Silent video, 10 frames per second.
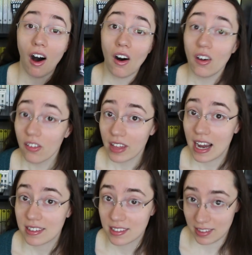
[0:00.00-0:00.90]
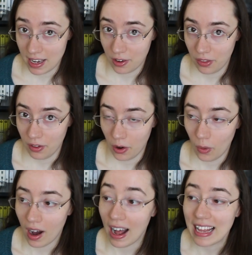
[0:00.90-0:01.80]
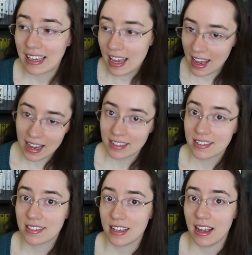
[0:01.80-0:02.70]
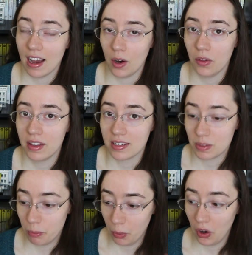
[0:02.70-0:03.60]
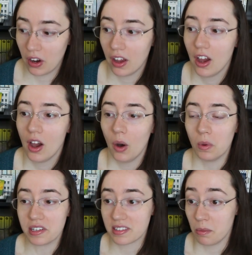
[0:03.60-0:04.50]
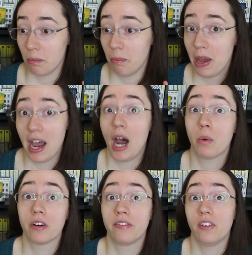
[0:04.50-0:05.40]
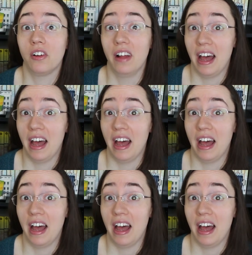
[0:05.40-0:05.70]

All that said, though, I can see how this book was some powerful,